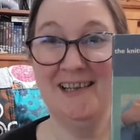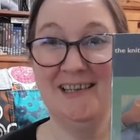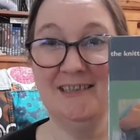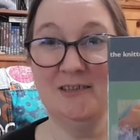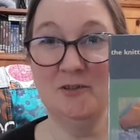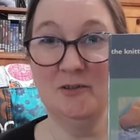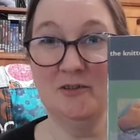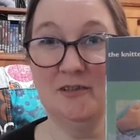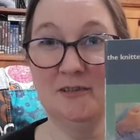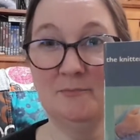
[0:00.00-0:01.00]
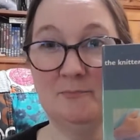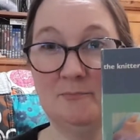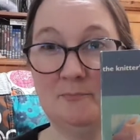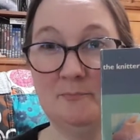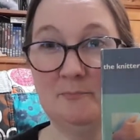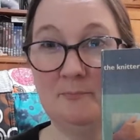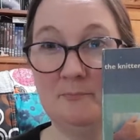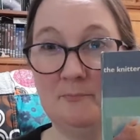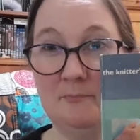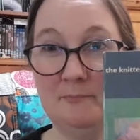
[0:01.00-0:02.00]
It's got the
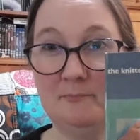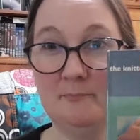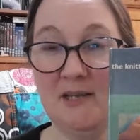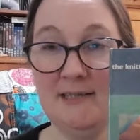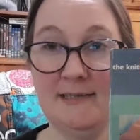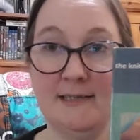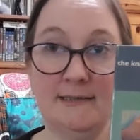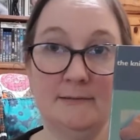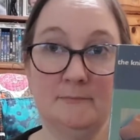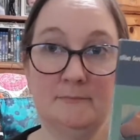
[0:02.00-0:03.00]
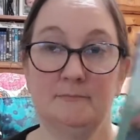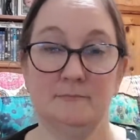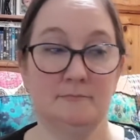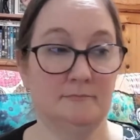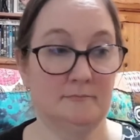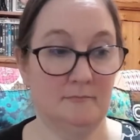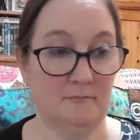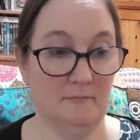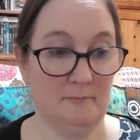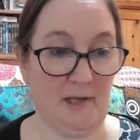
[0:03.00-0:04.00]
basic
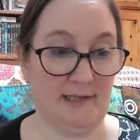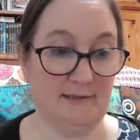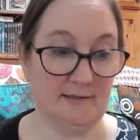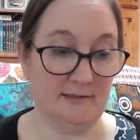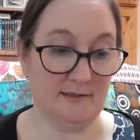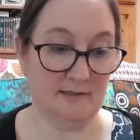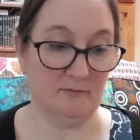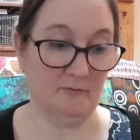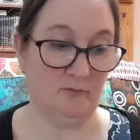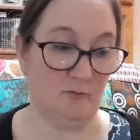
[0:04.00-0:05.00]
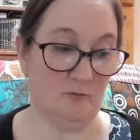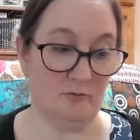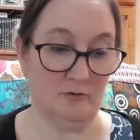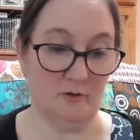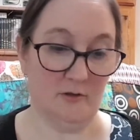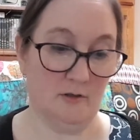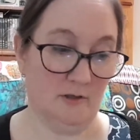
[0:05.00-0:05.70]
patterns for